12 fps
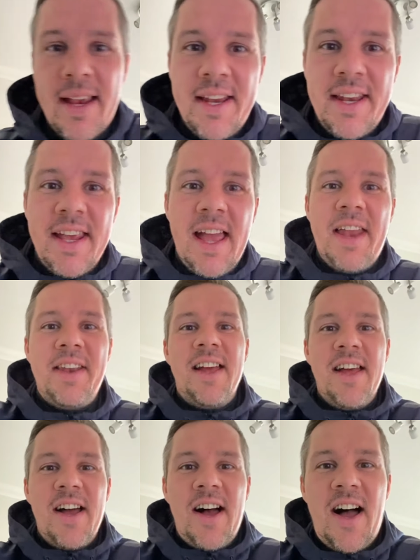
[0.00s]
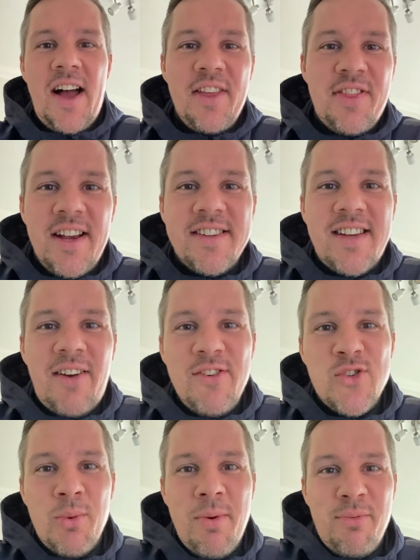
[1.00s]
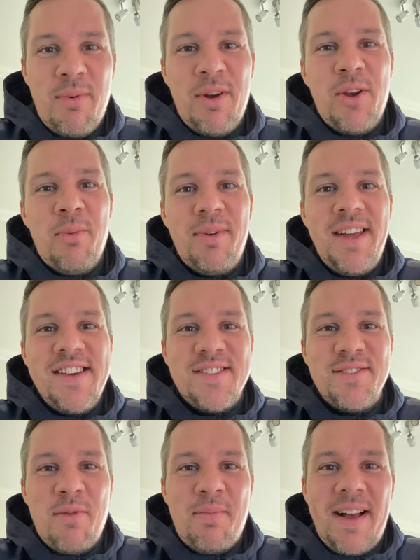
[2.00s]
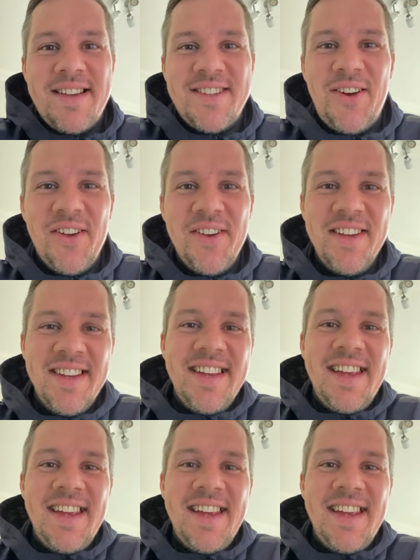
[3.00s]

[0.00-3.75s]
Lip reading: in again. Hi, thanks Harry Tubman for my nomination for Pass It On.